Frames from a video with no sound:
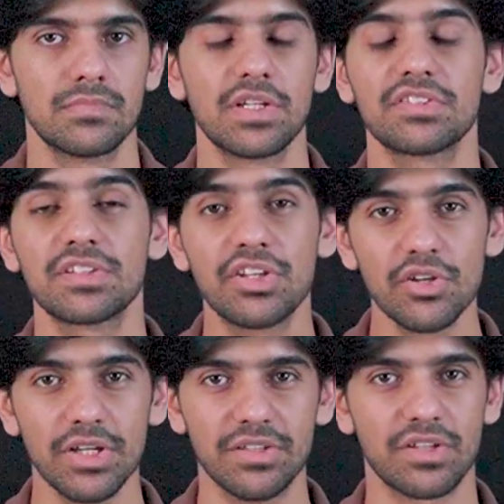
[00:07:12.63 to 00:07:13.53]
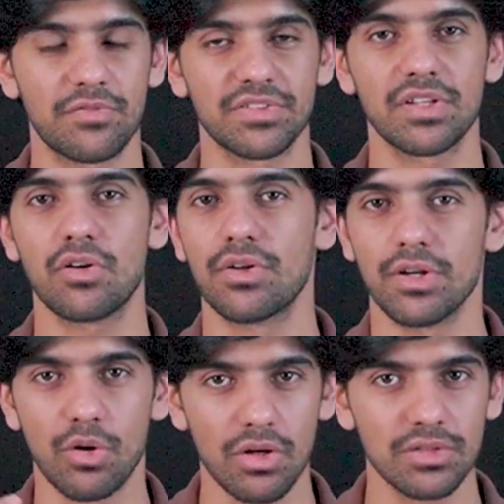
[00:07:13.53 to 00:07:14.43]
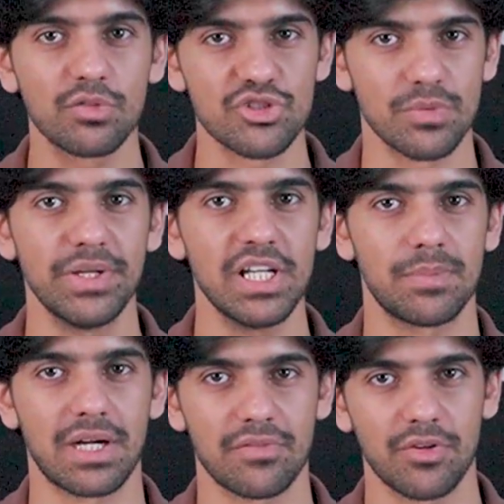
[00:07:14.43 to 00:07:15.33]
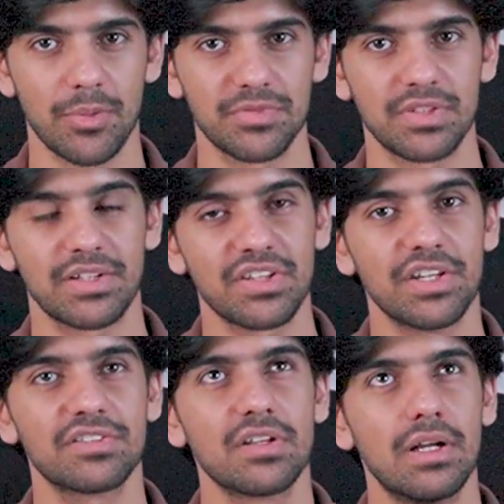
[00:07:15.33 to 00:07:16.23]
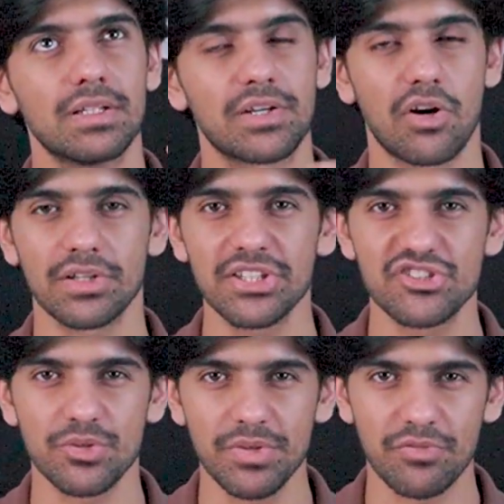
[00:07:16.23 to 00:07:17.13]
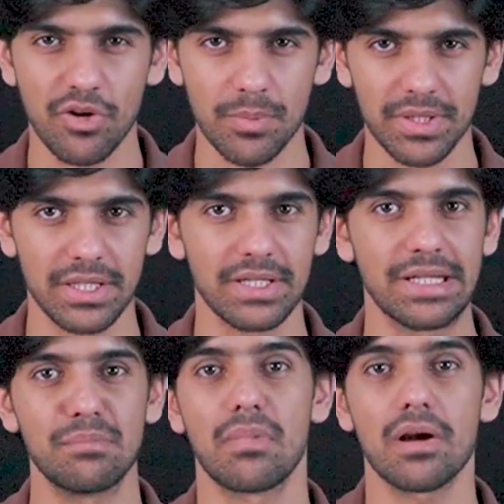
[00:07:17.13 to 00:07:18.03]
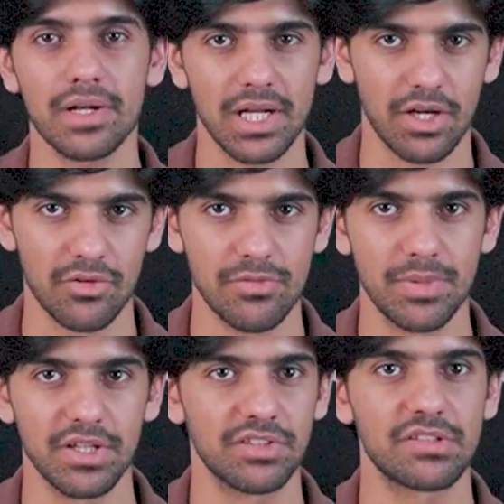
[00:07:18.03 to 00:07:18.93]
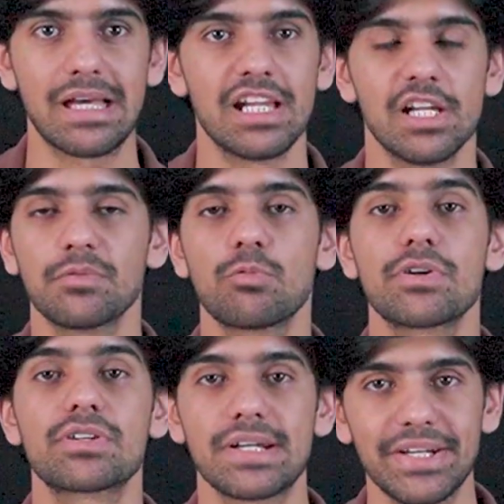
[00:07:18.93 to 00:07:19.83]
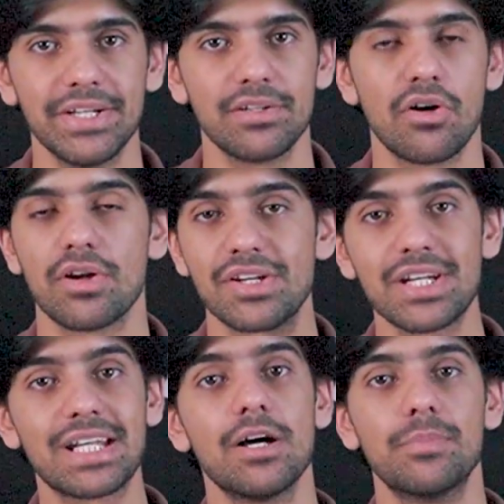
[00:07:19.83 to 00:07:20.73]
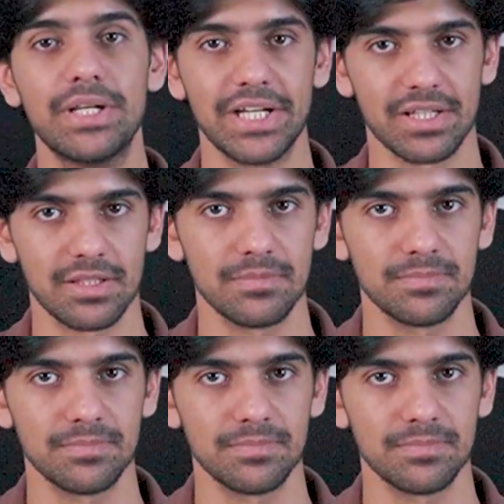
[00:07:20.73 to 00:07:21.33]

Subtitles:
There's a theory surfacing on all social media platforms that says that content should be formatted in Markdown because LLMs were trained on GitHub data.